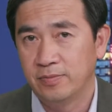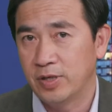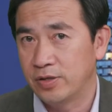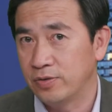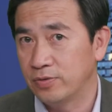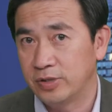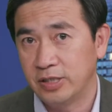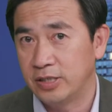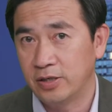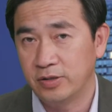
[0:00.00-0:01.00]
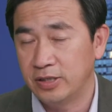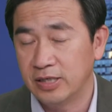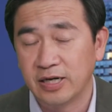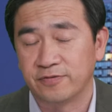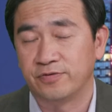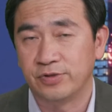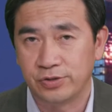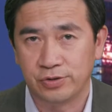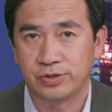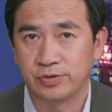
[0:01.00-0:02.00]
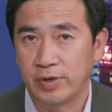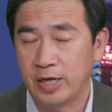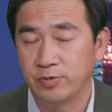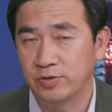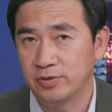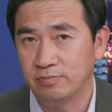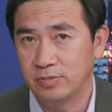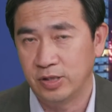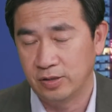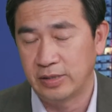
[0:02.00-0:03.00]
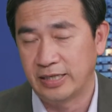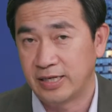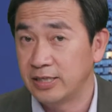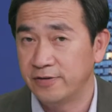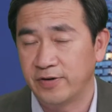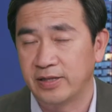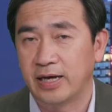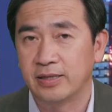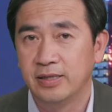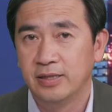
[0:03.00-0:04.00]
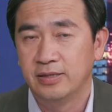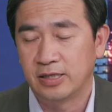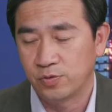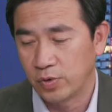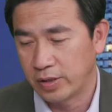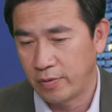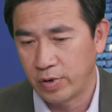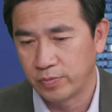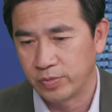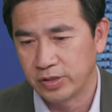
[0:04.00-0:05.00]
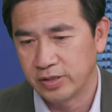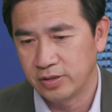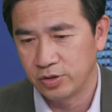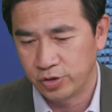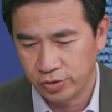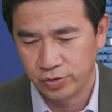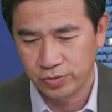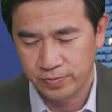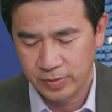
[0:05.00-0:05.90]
but through detailed enough research, we're able to identify that. That's what I will bring to you.